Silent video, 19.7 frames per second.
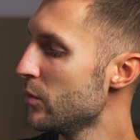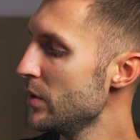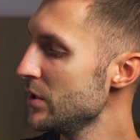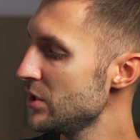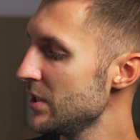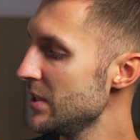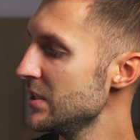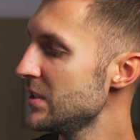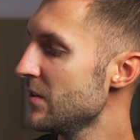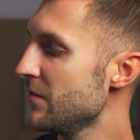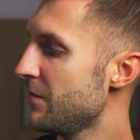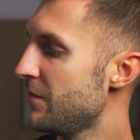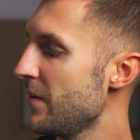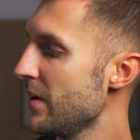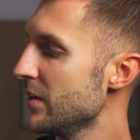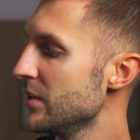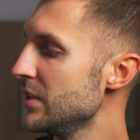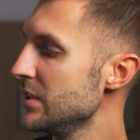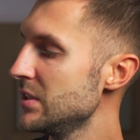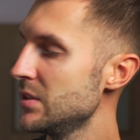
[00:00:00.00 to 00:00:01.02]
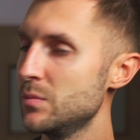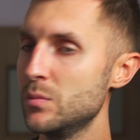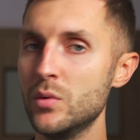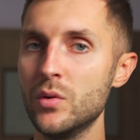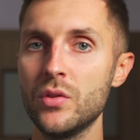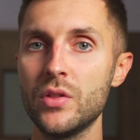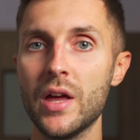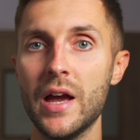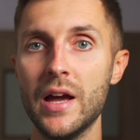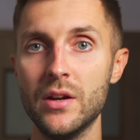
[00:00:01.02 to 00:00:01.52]
which is very
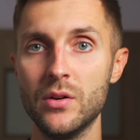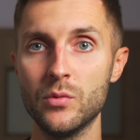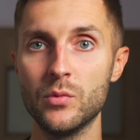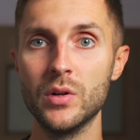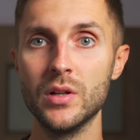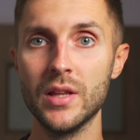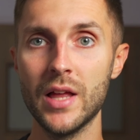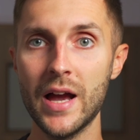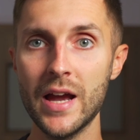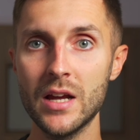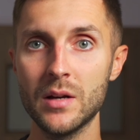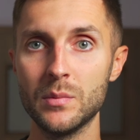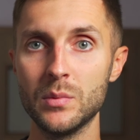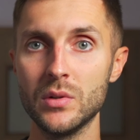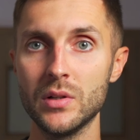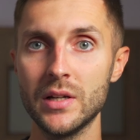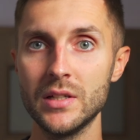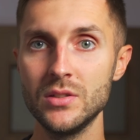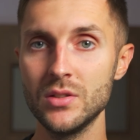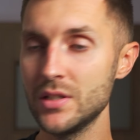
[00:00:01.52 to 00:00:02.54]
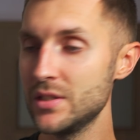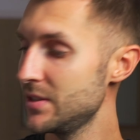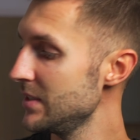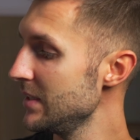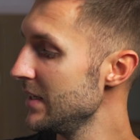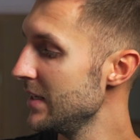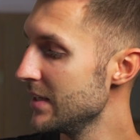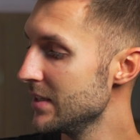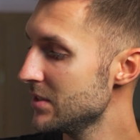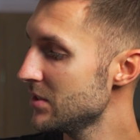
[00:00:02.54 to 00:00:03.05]
smooth and reliable. As you can
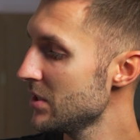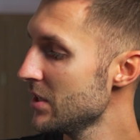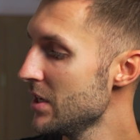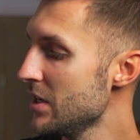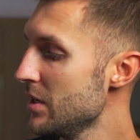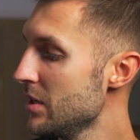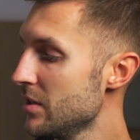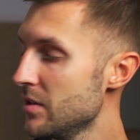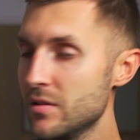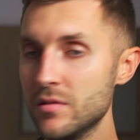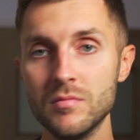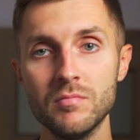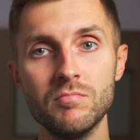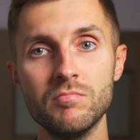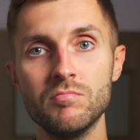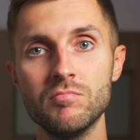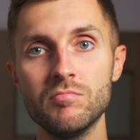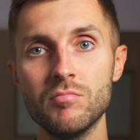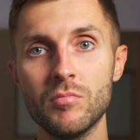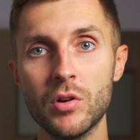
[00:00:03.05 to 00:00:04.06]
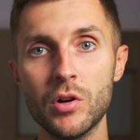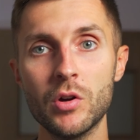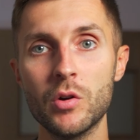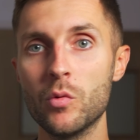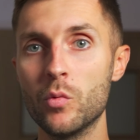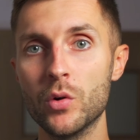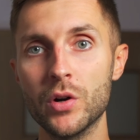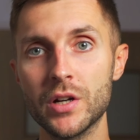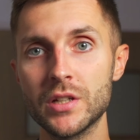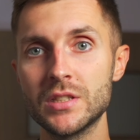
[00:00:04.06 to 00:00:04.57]
see, it's
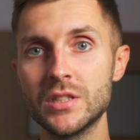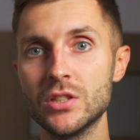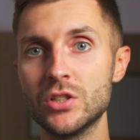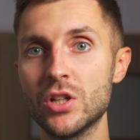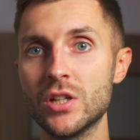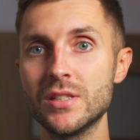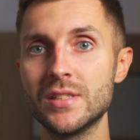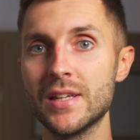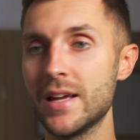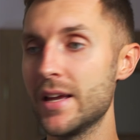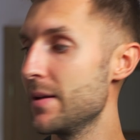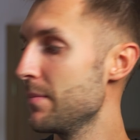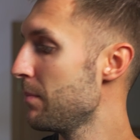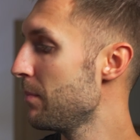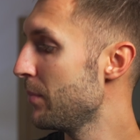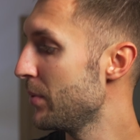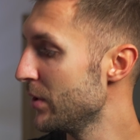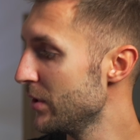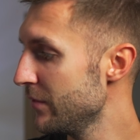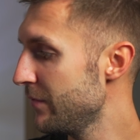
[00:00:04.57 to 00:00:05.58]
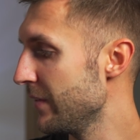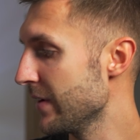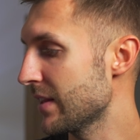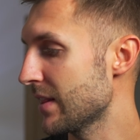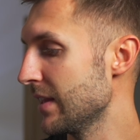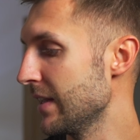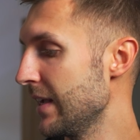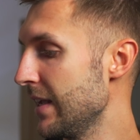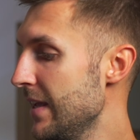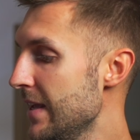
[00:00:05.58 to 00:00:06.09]
works just
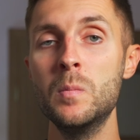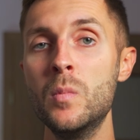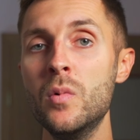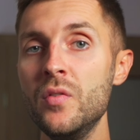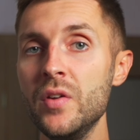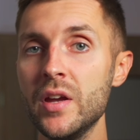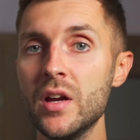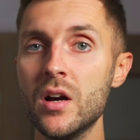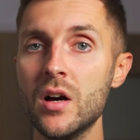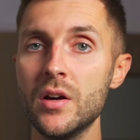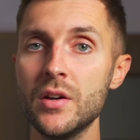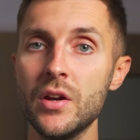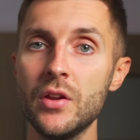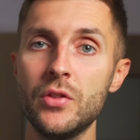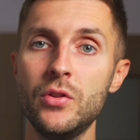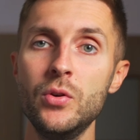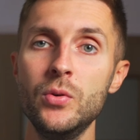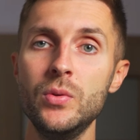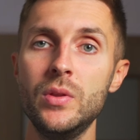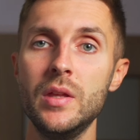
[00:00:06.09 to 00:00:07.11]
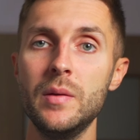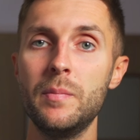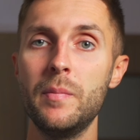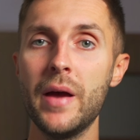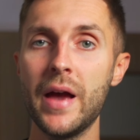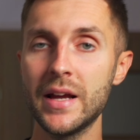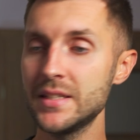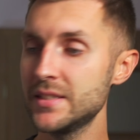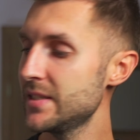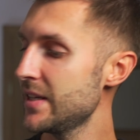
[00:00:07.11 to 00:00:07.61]
perfectly. Moving on to the
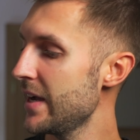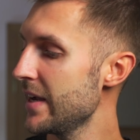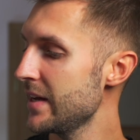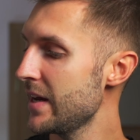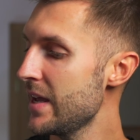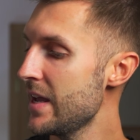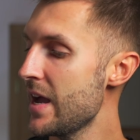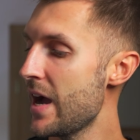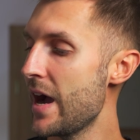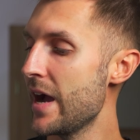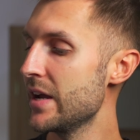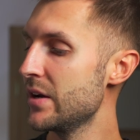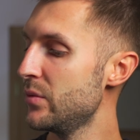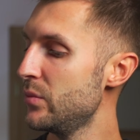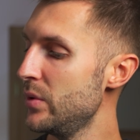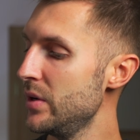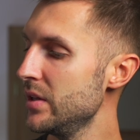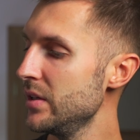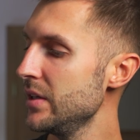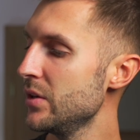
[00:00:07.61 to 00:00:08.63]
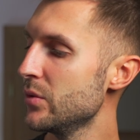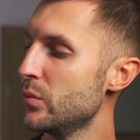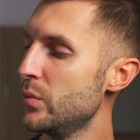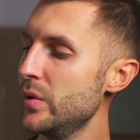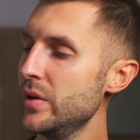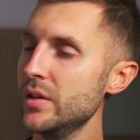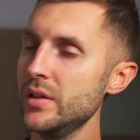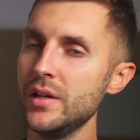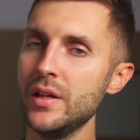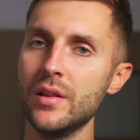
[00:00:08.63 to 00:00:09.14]
backside, I really,
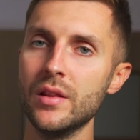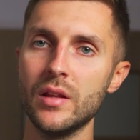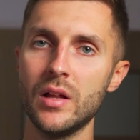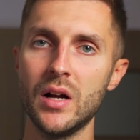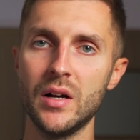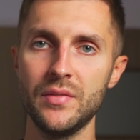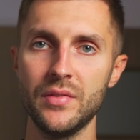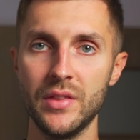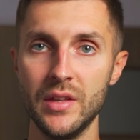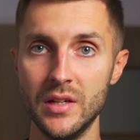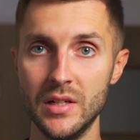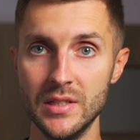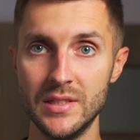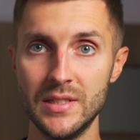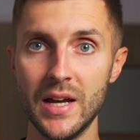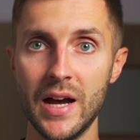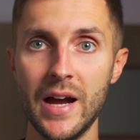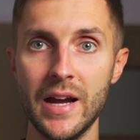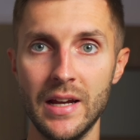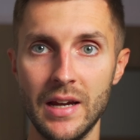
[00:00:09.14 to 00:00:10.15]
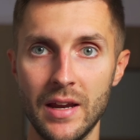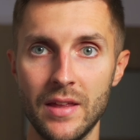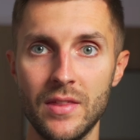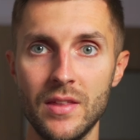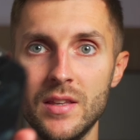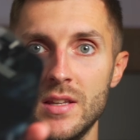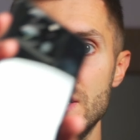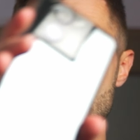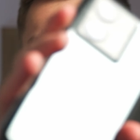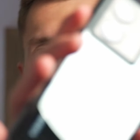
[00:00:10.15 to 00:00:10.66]
really love the design.
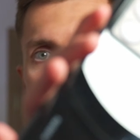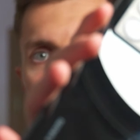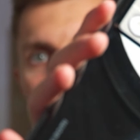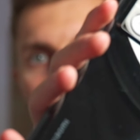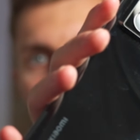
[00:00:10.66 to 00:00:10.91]
The design of